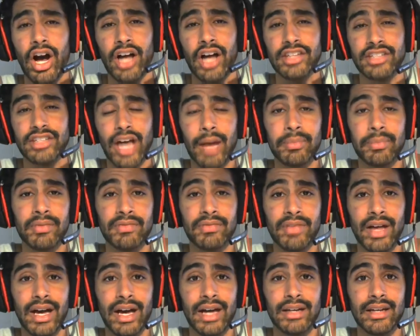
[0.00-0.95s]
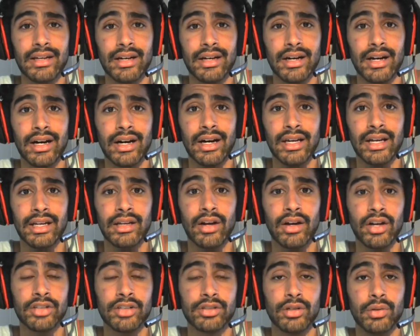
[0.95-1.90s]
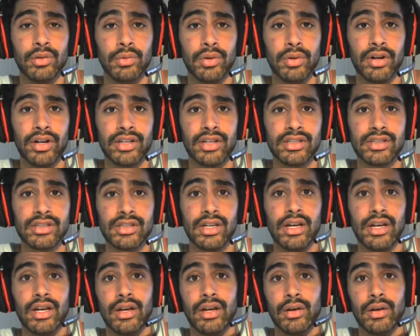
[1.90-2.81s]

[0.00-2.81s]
On top of that, it also works